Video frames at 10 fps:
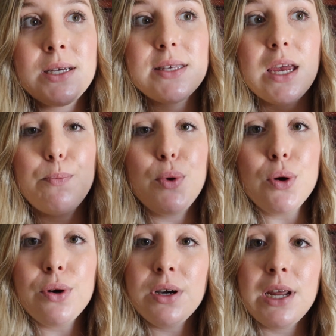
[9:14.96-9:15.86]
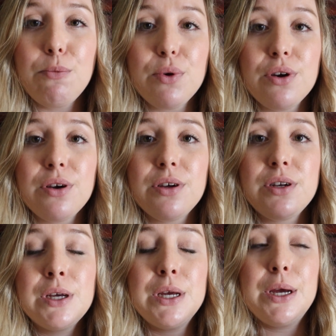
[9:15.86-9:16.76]
is a poorer
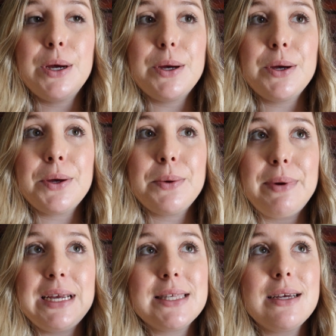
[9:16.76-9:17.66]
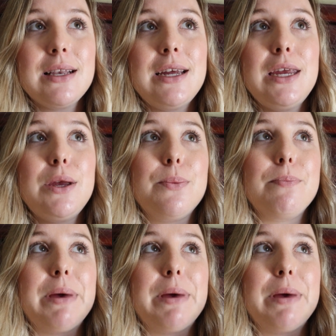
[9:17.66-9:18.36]
neighborhood. Basically,